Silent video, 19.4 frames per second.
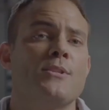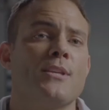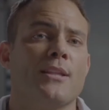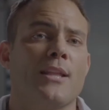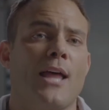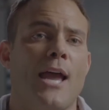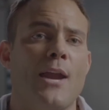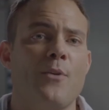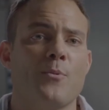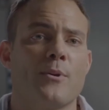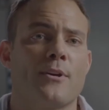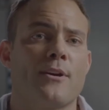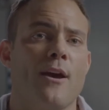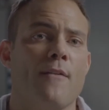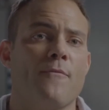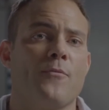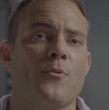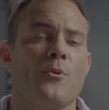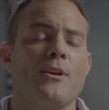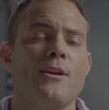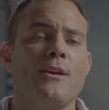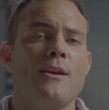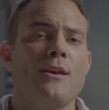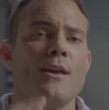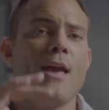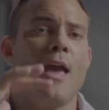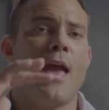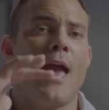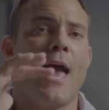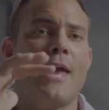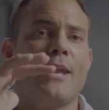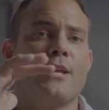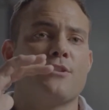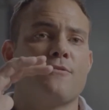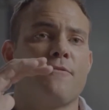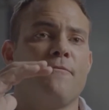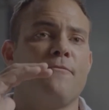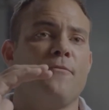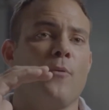the light recovery at
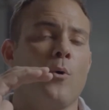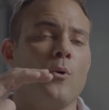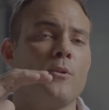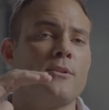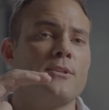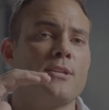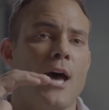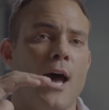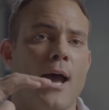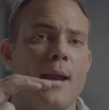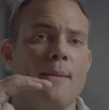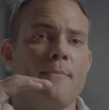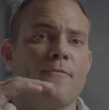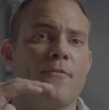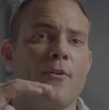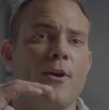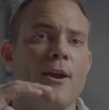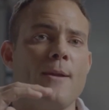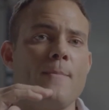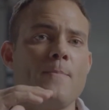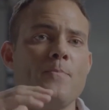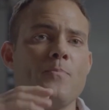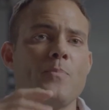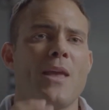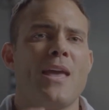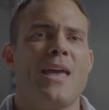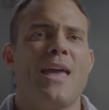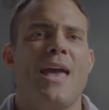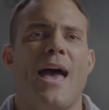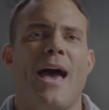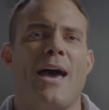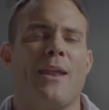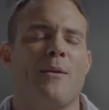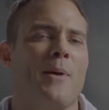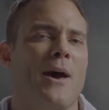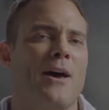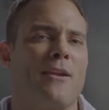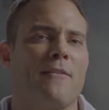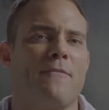its full time frame at
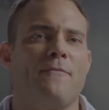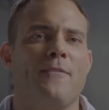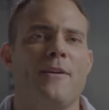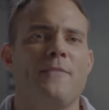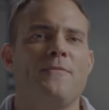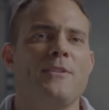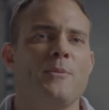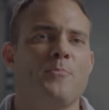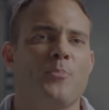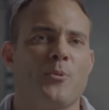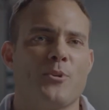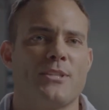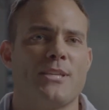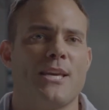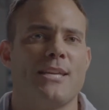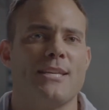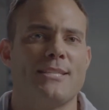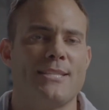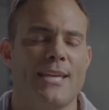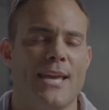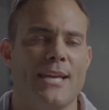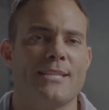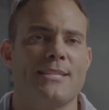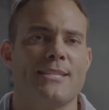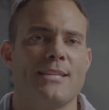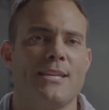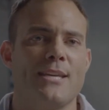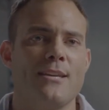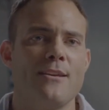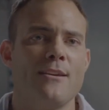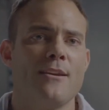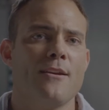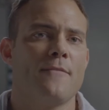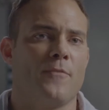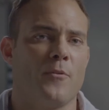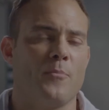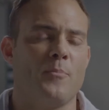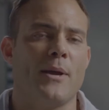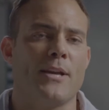about a 50% intensity
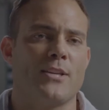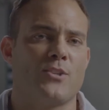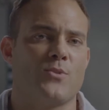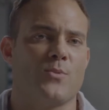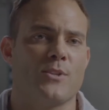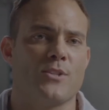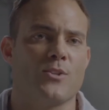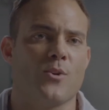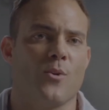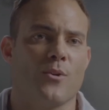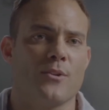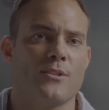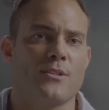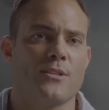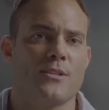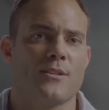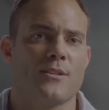for best results.